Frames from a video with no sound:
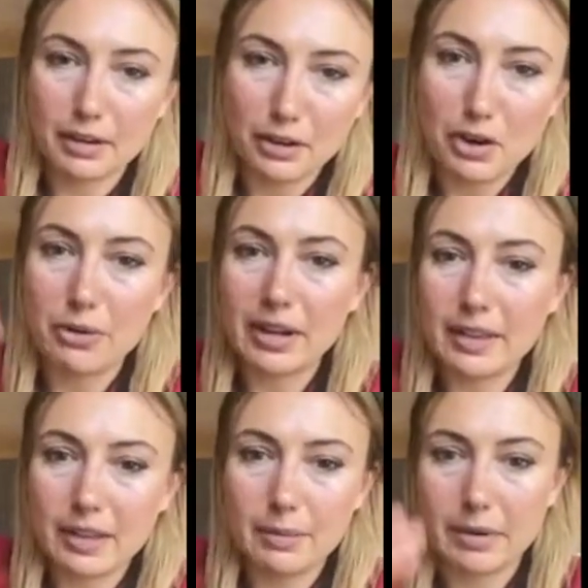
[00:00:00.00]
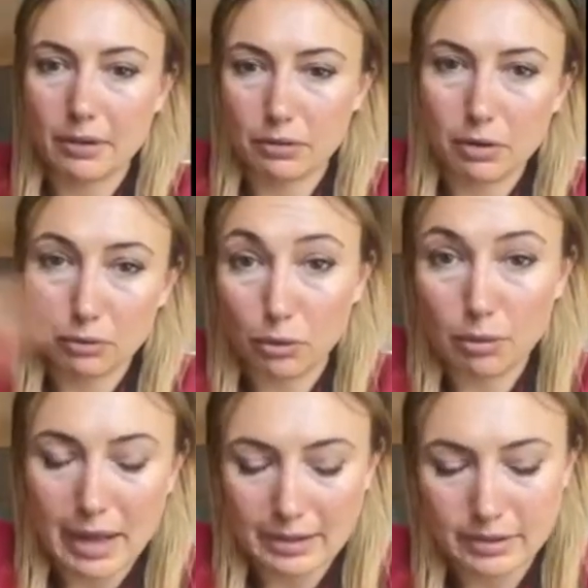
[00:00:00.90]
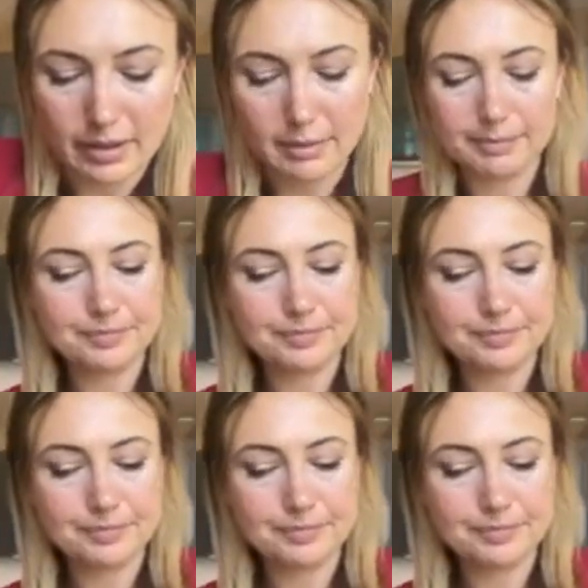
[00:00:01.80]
going and I'm gonna roll back to them.